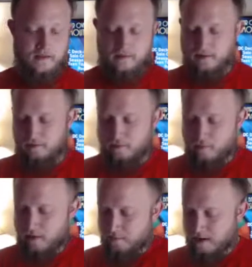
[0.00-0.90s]
It's only
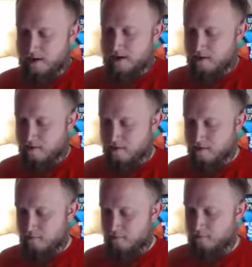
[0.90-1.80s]
1 right now.
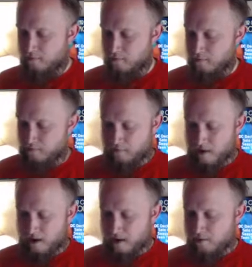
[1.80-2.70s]
But 4,
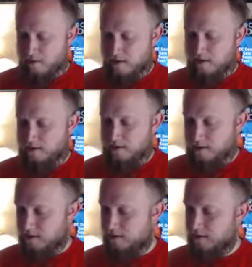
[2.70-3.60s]
5,
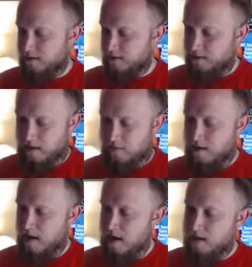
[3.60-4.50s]
6,
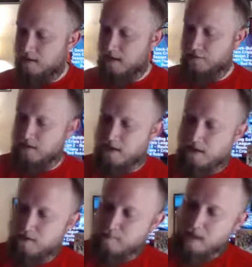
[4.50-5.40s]
7, 8 is enough to say
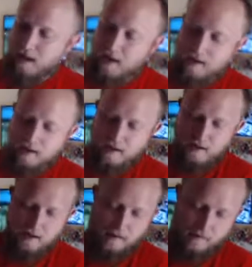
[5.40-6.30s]
goodbye.
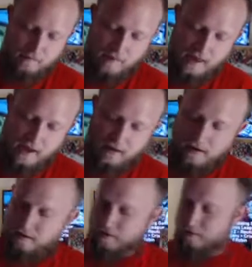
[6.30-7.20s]
Black
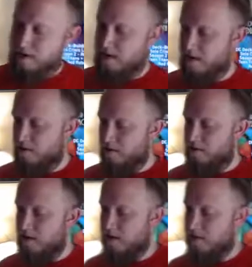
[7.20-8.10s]
Lantern Green
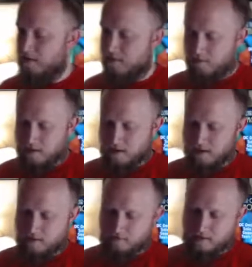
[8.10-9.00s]
Arrow. And you know what? I
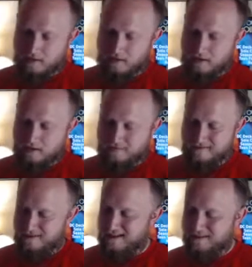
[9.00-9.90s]
think we'll get...
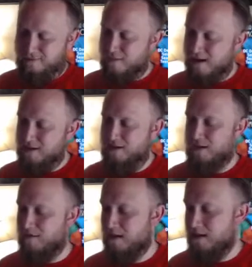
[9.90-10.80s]
I don't want a
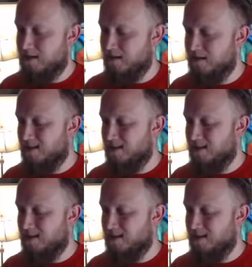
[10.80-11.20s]
Geokinesis.